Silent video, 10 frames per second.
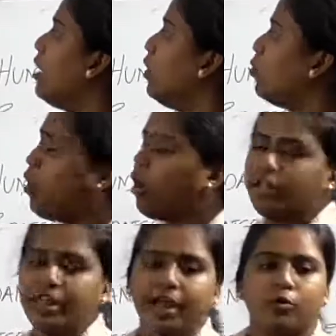What
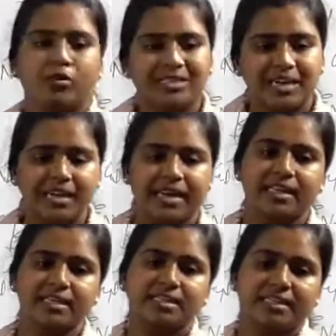they do is, again
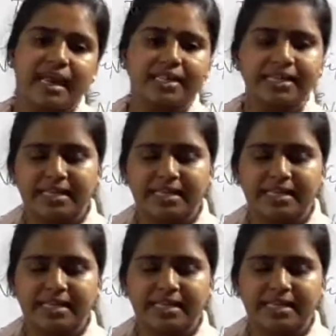this technique,